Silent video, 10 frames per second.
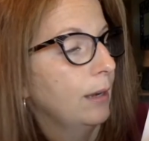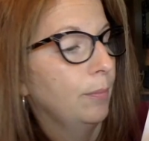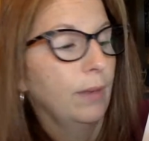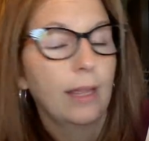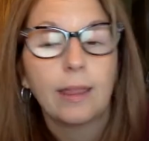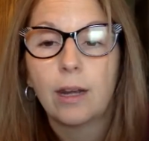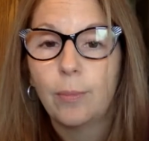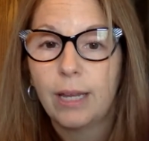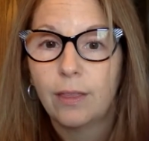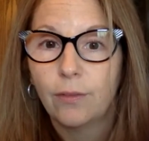and that'll
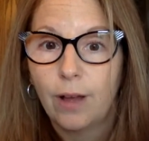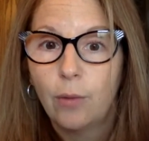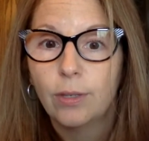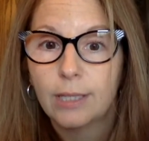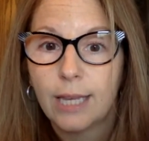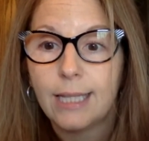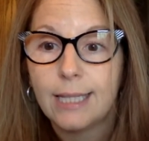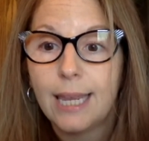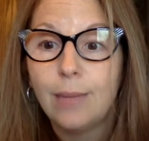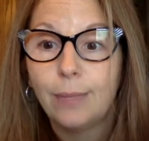make it the vowel say its
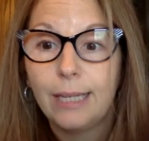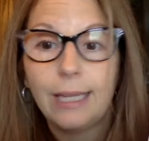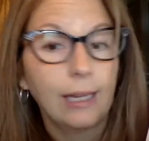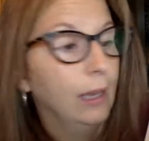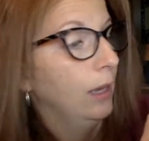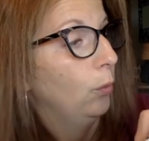name, E.